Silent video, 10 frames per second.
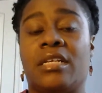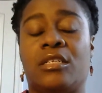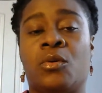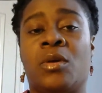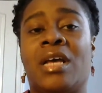
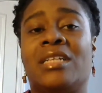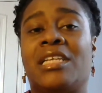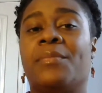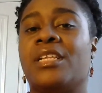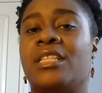So
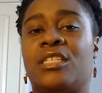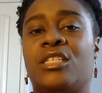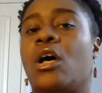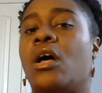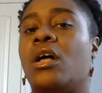typically this is
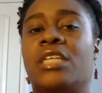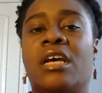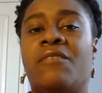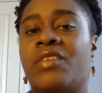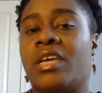all
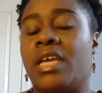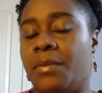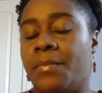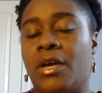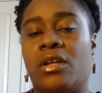done via email,